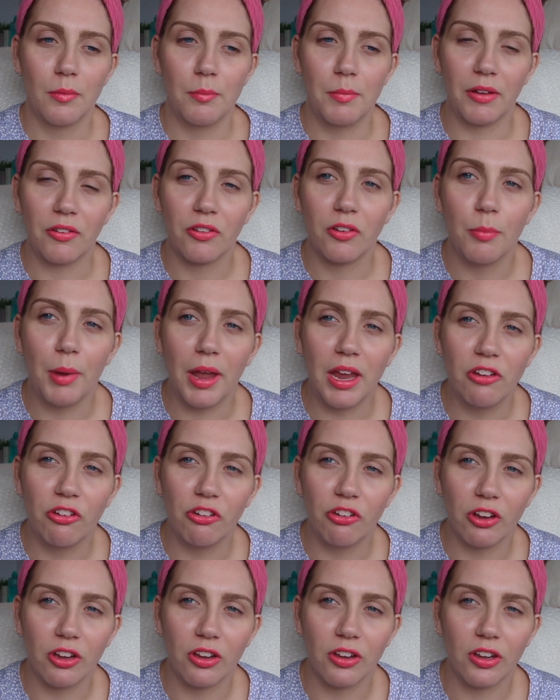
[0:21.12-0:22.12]

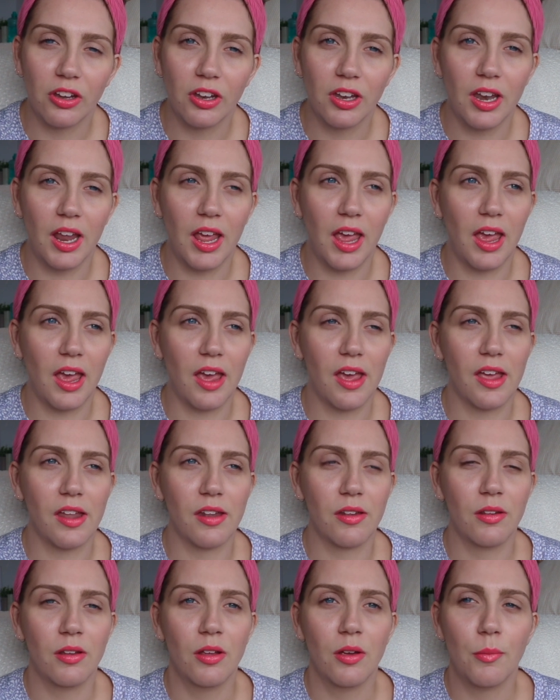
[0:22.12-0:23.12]
masturbation
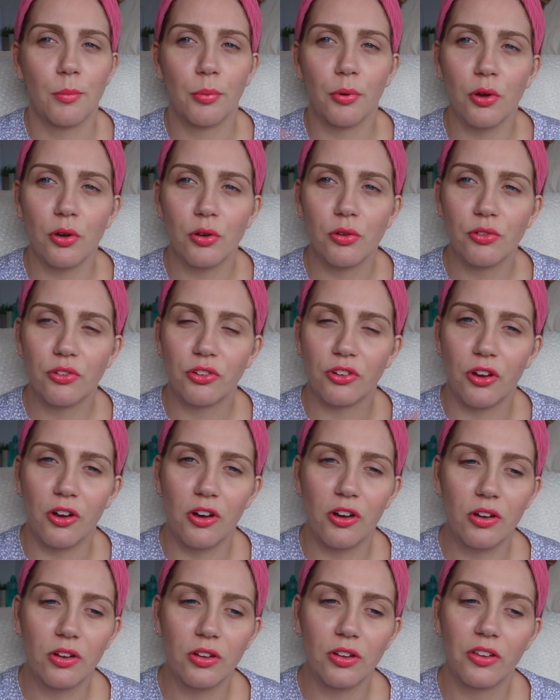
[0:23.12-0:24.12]
and pros,
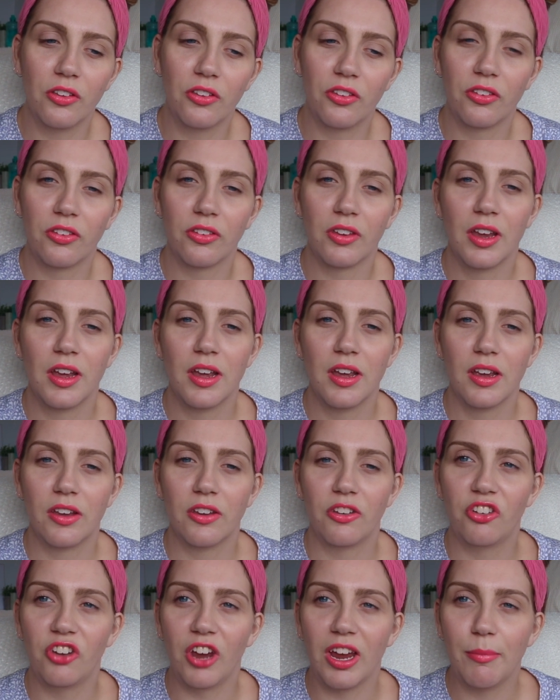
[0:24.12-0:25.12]
cons,
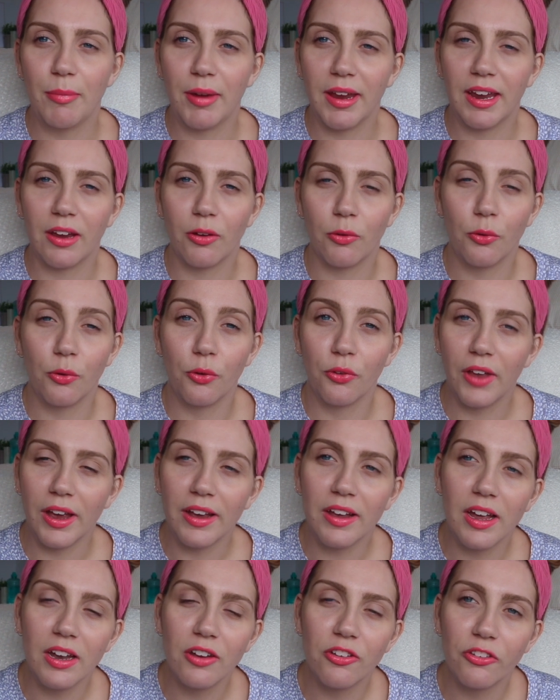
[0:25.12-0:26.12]
shaming, all
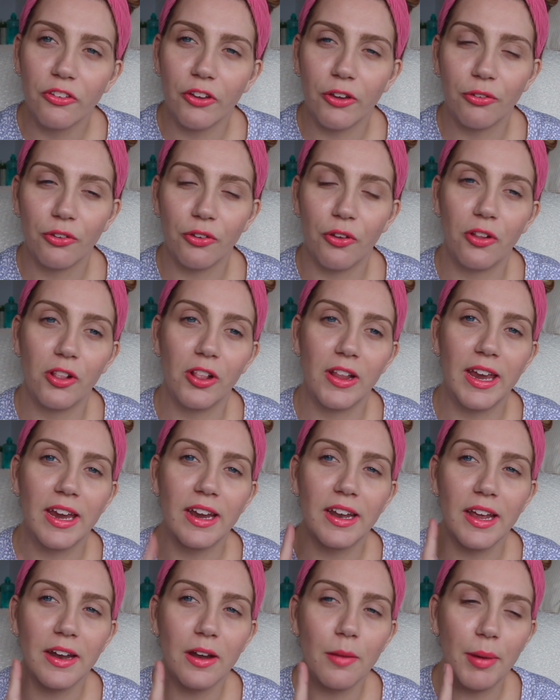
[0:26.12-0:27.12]
that kind of stuff, so I'll
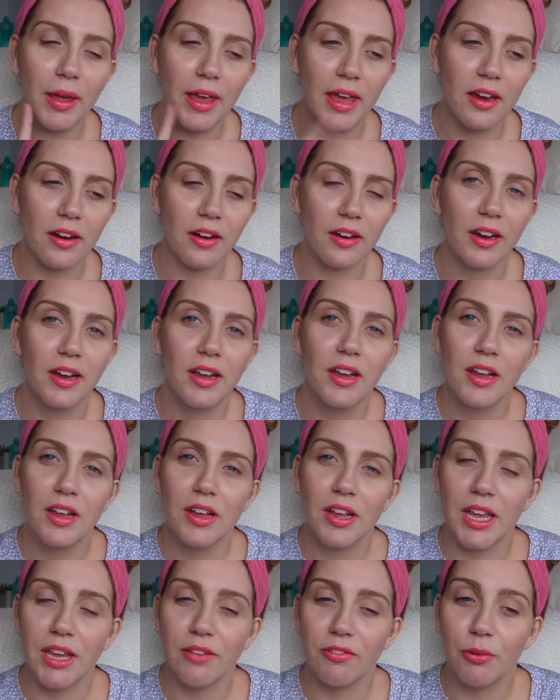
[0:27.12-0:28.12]
link that up here
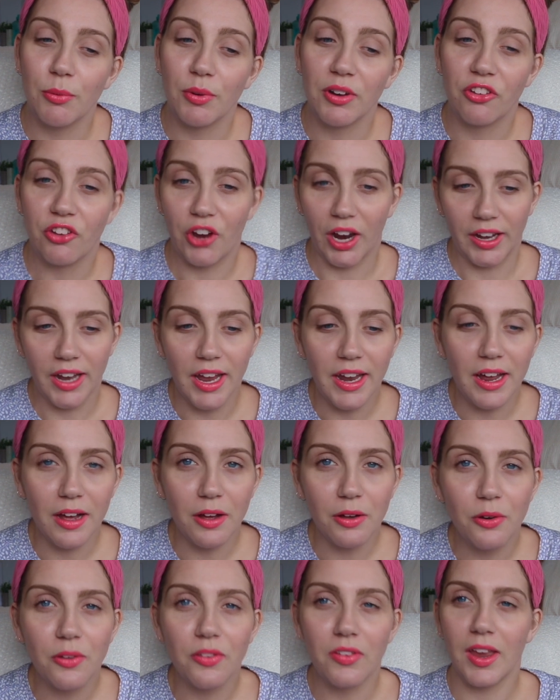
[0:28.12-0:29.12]
if you want to check that
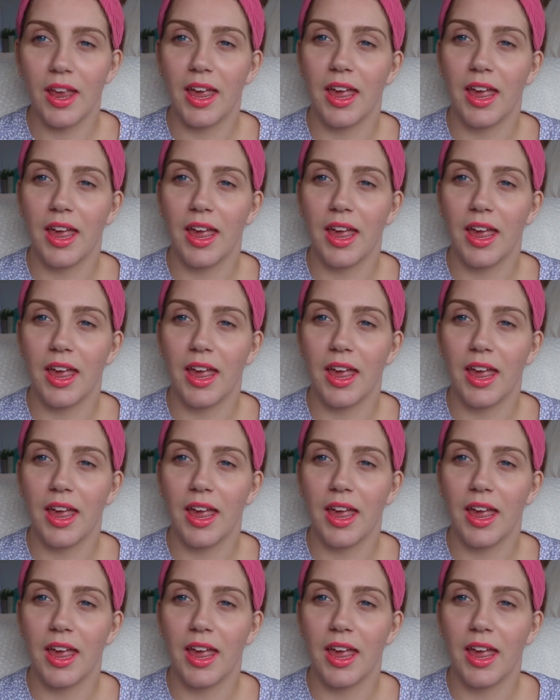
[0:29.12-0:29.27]
out.